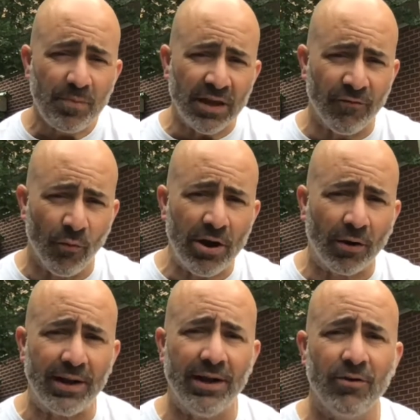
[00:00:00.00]
if we
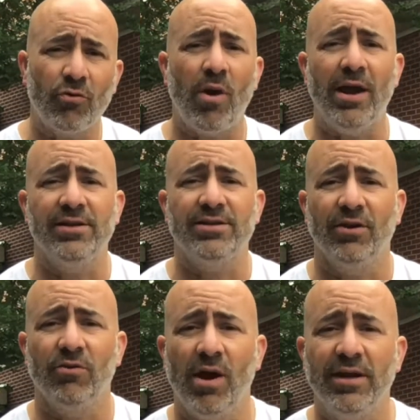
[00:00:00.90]
are in Christ and
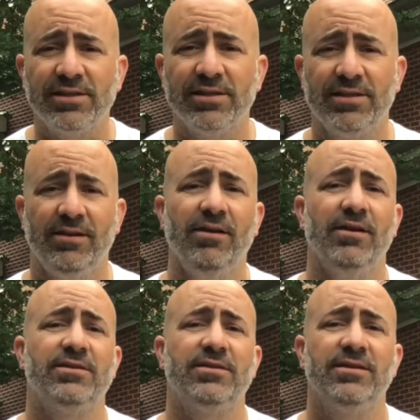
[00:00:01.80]
Christ is in
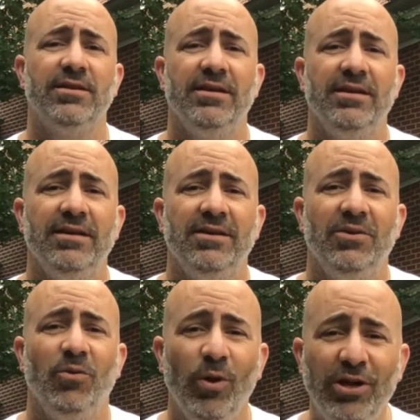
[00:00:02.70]
us,
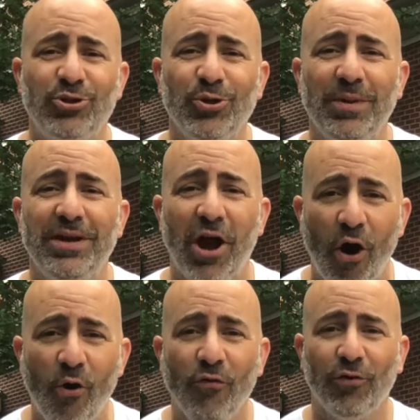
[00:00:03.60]
we should be
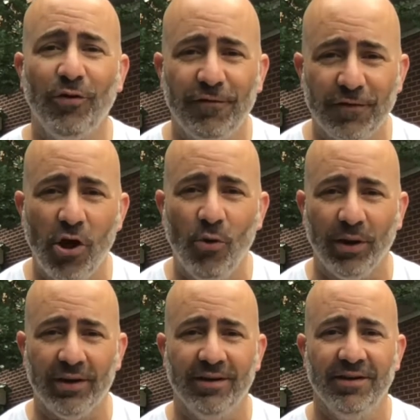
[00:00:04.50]

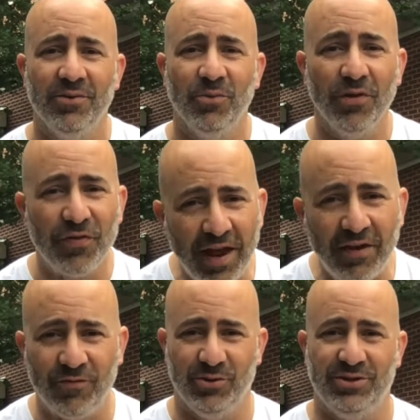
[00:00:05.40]
overflowing with
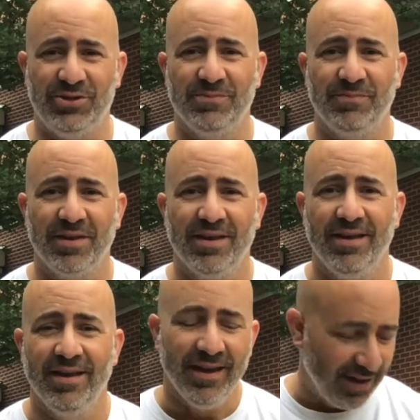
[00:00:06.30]
thankfulness.
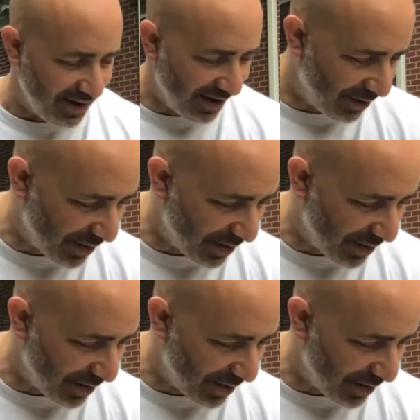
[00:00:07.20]
Now,